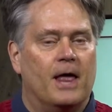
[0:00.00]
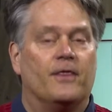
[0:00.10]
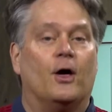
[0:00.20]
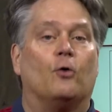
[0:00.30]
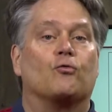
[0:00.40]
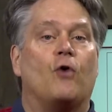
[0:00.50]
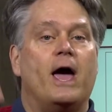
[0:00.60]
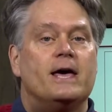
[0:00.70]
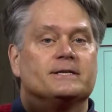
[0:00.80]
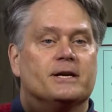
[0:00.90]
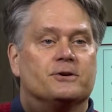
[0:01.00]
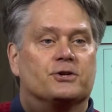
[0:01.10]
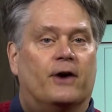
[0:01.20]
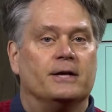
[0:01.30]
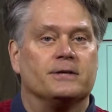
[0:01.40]
they'll raise interest
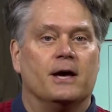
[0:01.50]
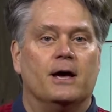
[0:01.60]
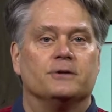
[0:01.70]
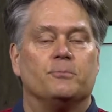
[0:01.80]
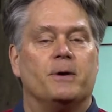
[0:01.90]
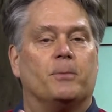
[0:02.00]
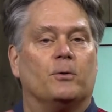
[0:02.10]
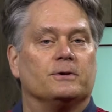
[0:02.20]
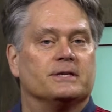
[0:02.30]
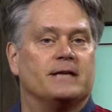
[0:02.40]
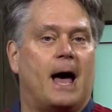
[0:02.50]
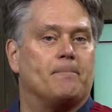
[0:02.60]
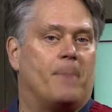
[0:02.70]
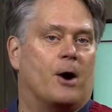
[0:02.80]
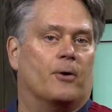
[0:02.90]
rates so people will
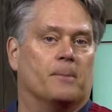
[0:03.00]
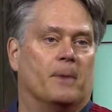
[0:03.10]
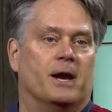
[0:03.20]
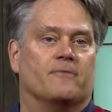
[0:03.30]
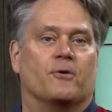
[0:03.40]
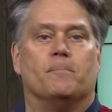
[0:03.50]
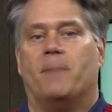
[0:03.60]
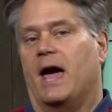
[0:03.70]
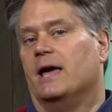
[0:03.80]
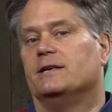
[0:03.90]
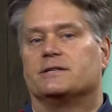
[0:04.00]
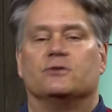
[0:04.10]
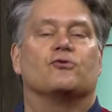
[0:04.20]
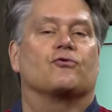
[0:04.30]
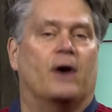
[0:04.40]
stop borrowing money from banks
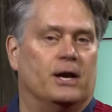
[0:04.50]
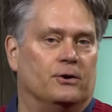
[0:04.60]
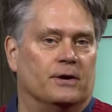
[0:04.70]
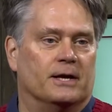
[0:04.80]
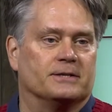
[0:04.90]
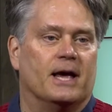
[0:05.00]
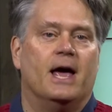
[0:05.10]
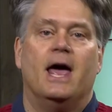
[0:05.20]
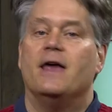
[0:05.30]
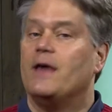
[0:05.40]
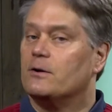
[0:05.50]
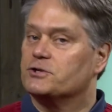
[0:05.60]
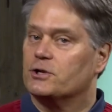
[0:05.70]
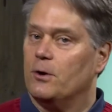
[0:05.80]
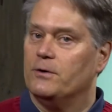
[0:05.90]
and credit unions, and that'll
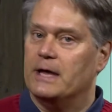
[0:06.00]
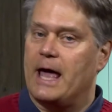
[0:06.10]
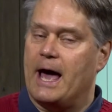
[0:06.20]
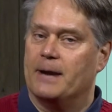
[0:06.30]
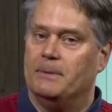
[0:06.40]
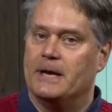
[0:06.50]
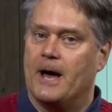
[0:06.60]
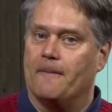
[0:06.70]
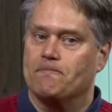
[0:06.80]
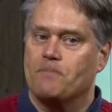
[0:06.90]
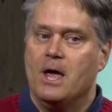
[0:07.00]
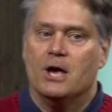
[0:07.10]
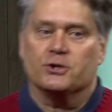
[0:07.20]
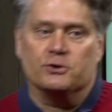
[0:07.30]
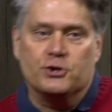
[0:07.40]
slow the economy down.
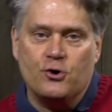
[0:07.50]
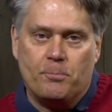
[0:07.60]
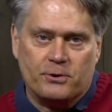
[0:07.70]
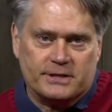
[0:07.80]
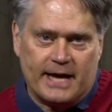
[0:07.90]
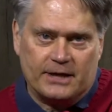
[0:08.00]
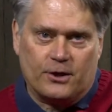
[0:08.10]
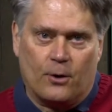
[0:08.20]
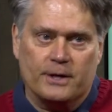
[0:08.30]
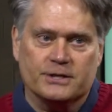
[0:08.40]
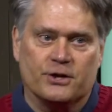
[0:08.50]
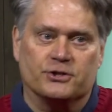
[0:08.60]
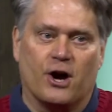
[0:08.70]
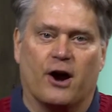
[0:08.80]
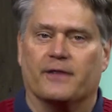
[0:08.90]
So 2%, though, is their
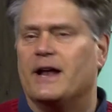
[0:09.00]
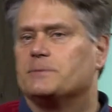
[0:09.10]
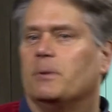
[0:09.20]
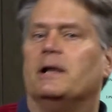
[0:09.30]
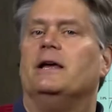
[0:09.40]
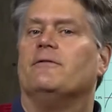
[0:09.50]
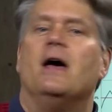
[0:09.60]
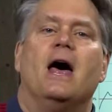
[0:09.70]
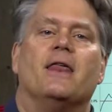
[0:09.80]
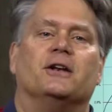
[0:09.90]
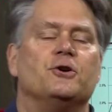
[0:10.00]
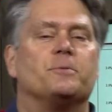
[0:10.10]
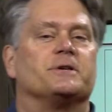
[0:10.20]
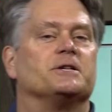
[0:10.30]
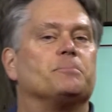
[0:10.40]
target. They just believe that
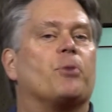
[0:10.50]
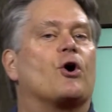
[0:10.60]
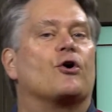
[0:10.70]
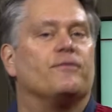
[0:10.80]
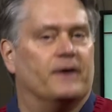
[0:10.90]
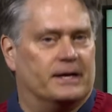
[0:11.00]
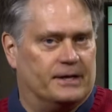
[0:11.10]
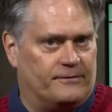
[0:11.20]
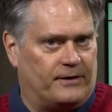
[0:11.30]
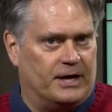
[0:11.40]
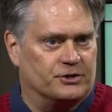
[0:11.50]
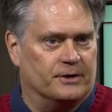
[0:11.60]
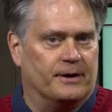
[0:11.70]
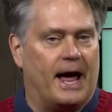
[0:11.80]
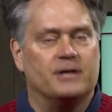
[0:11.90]
2% is perfect
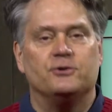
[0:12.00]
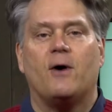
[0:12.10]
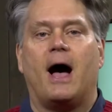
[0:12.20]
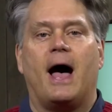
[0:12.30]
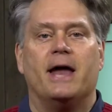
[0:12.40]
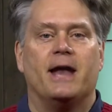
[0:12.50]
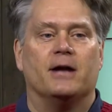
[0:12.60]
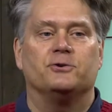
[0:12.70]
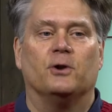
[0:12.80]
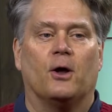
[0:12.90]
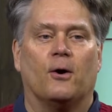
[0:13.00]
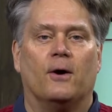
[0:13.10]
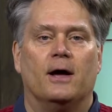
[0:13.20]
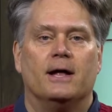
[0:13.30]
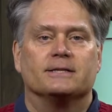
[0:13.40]
inflation. Not too high, not too
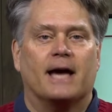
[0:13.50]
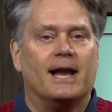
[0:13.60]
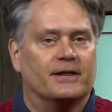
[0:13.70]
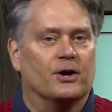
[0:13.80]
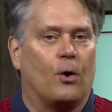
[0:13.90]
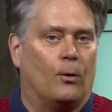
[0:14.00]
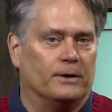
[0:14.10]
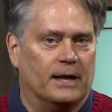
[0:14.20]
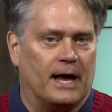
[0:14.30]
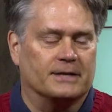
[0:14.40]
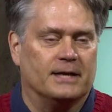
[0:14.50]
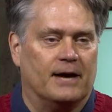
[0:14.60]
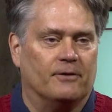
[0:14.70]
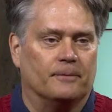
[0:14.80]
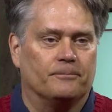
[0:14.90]
low. It's kind of like the Goldilocks
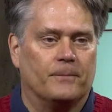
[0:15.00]
level.